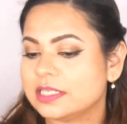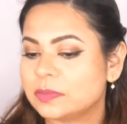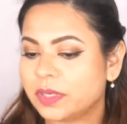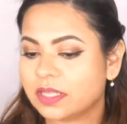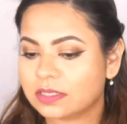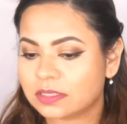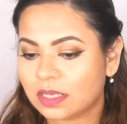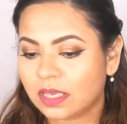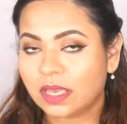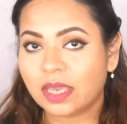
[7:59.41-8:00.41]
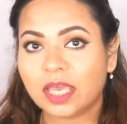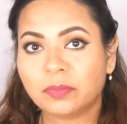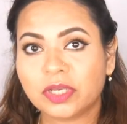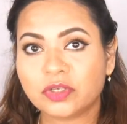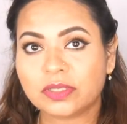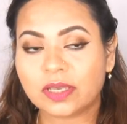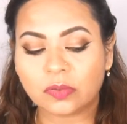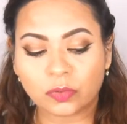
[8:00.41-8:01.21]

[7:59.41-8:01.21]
dispense and make sure that